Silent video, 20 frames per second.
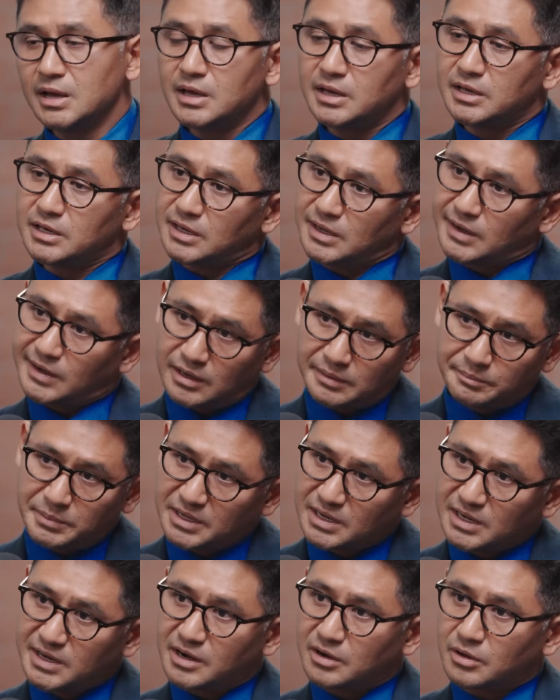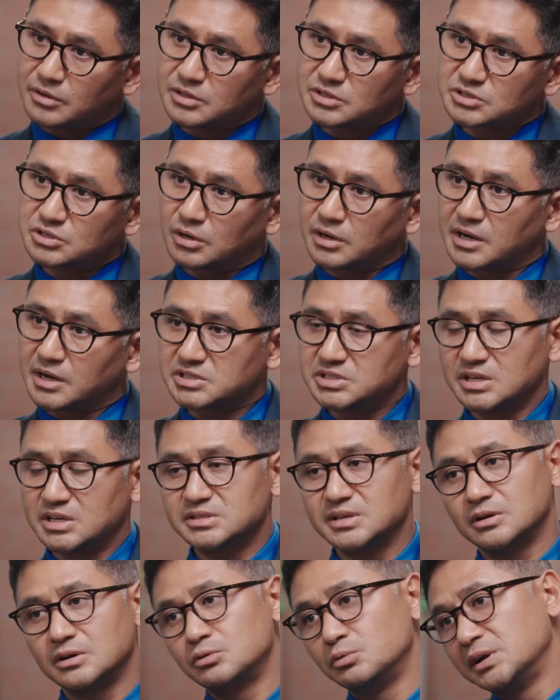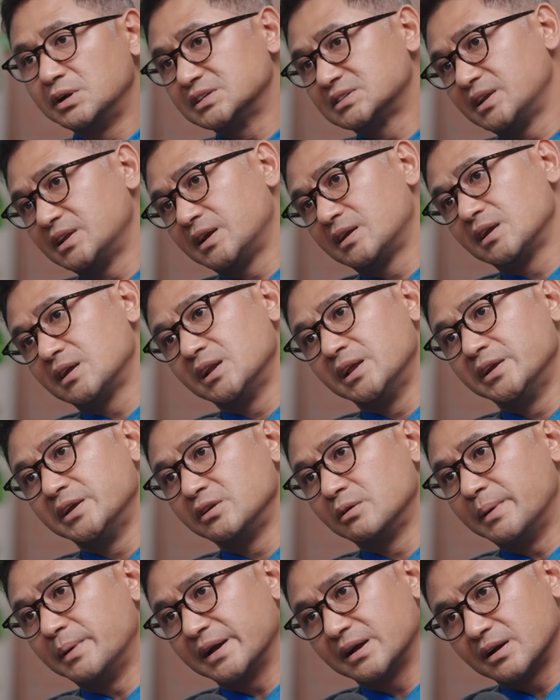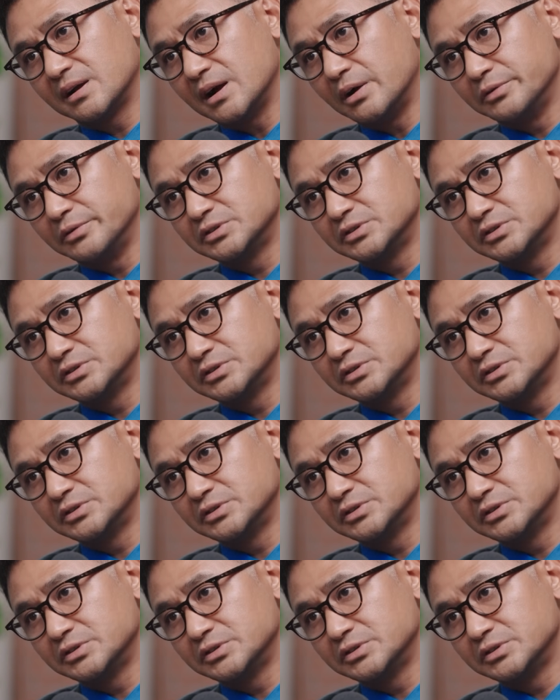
it'll be cleared on the stock exchange, and 2 days later it'll hit your bank account.